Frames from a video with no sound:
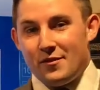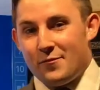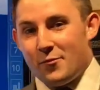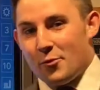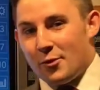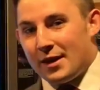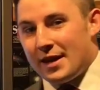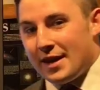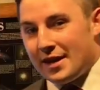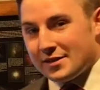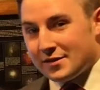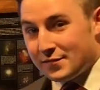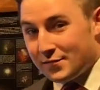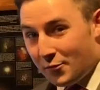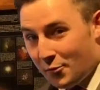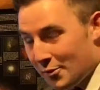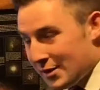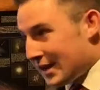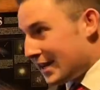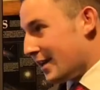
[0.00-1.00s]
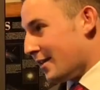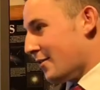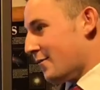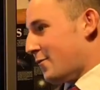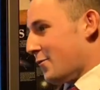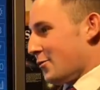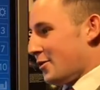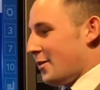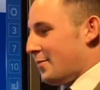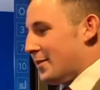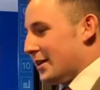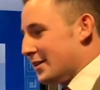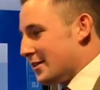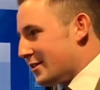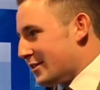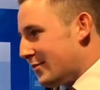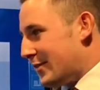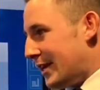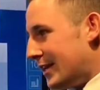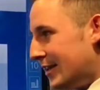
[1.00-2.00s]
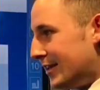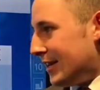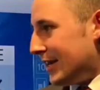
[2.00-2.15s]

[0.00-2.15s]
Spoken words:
forecast for California, Pennsylvania.